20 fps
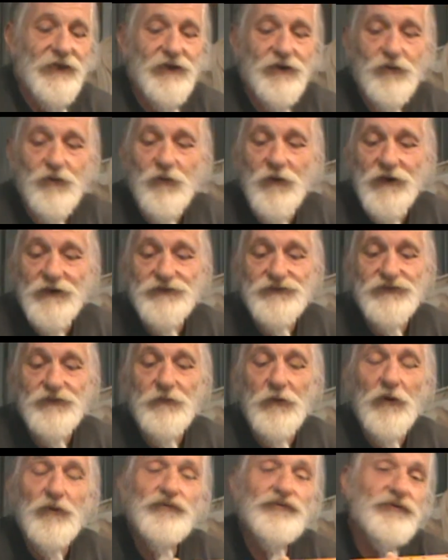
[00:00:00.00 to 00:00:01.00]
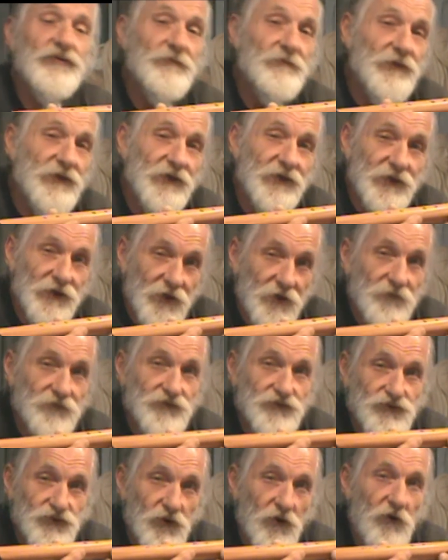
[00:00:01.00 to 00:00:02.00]
It was supposed to be an F
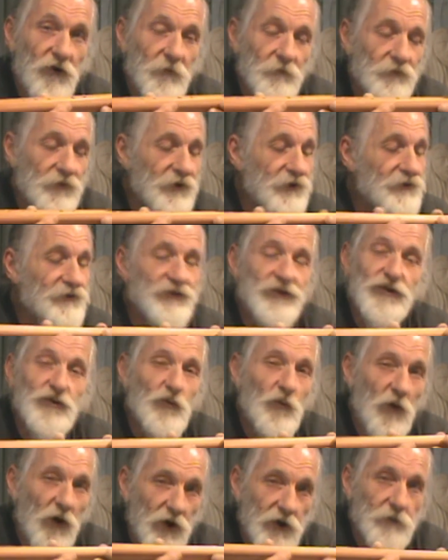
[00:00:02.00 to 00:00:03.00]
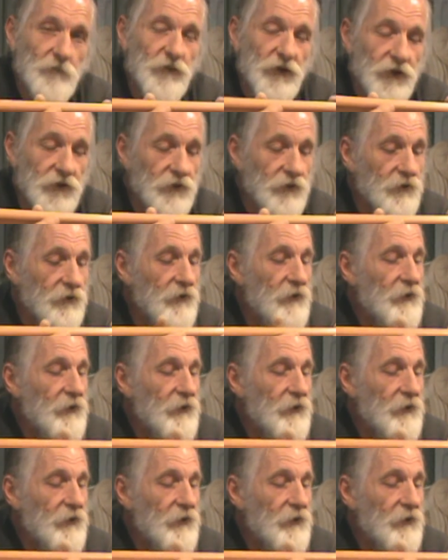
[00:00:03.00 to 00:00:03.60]
sharp, but it didn't want to be.